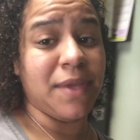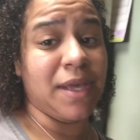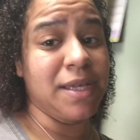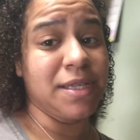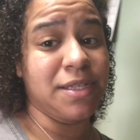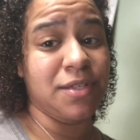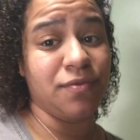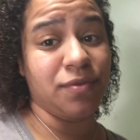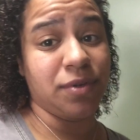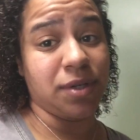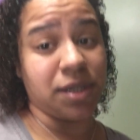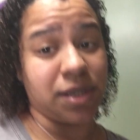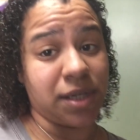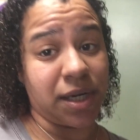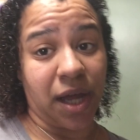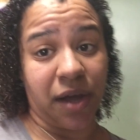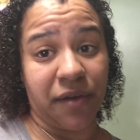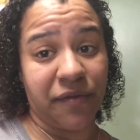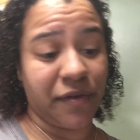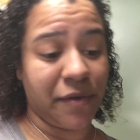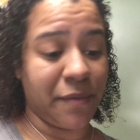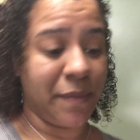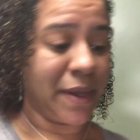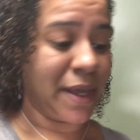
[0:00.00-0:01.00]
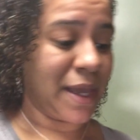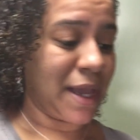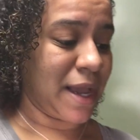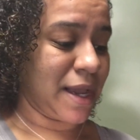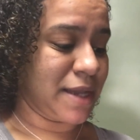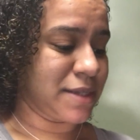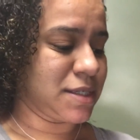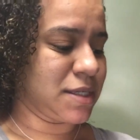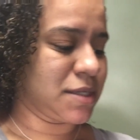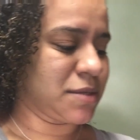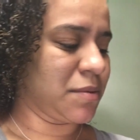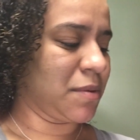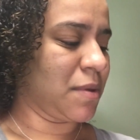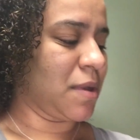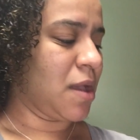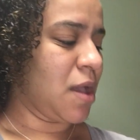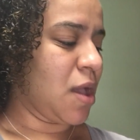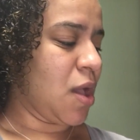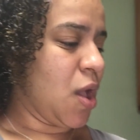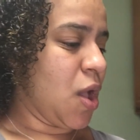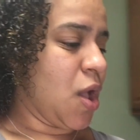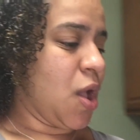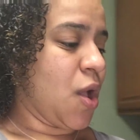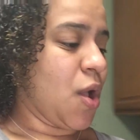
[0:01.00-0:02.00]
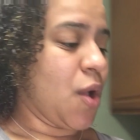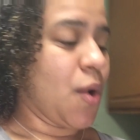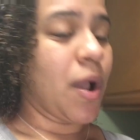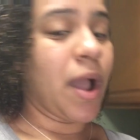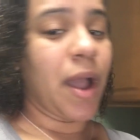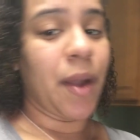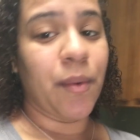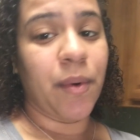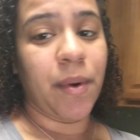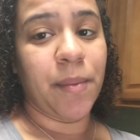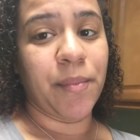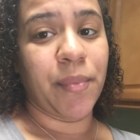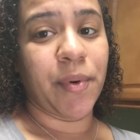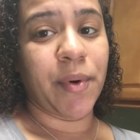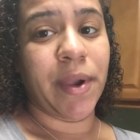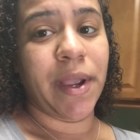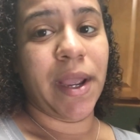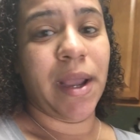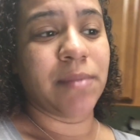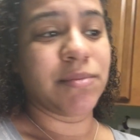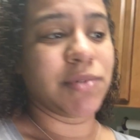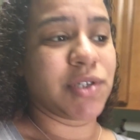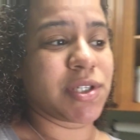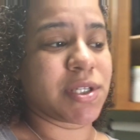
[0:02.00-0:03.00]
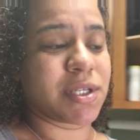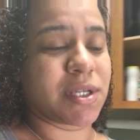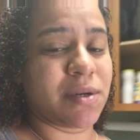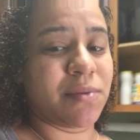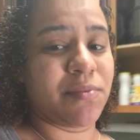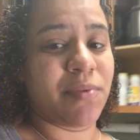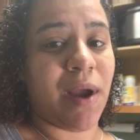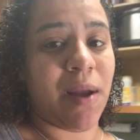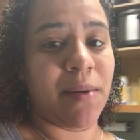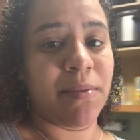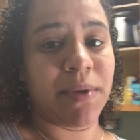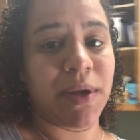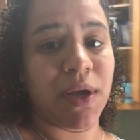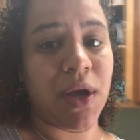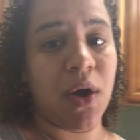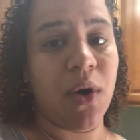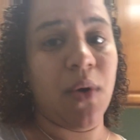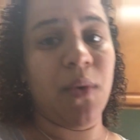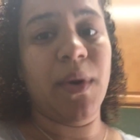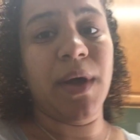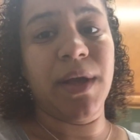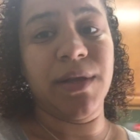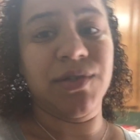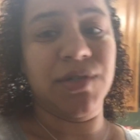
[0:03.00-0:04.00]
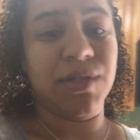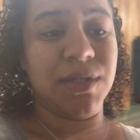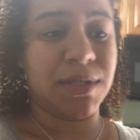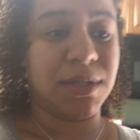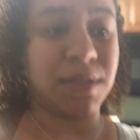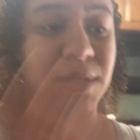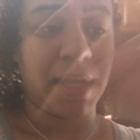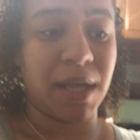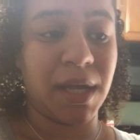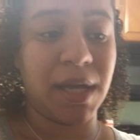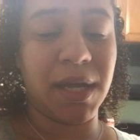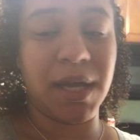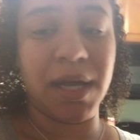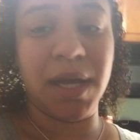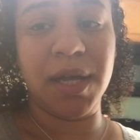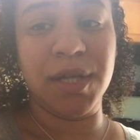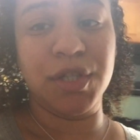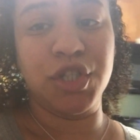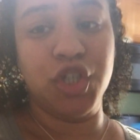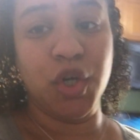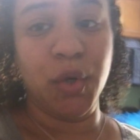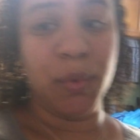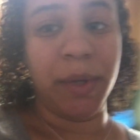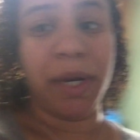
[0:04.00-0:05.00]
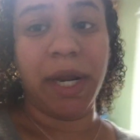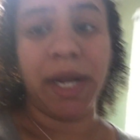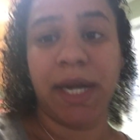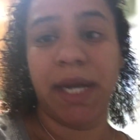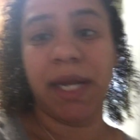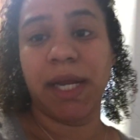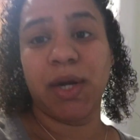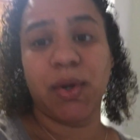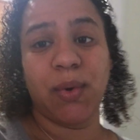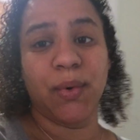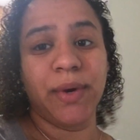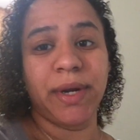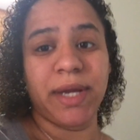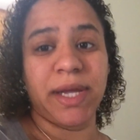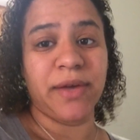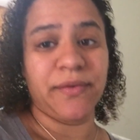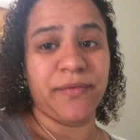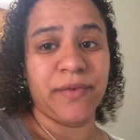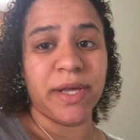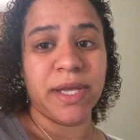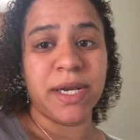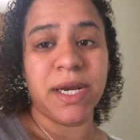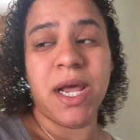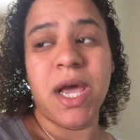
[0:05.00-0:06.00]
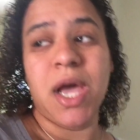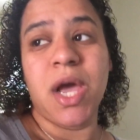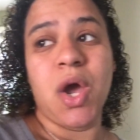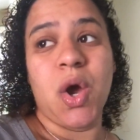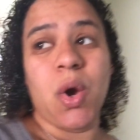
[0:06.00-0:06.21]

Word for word: It's really not for me. I just, at one point, I'm just going to probably go and just like donate it or give it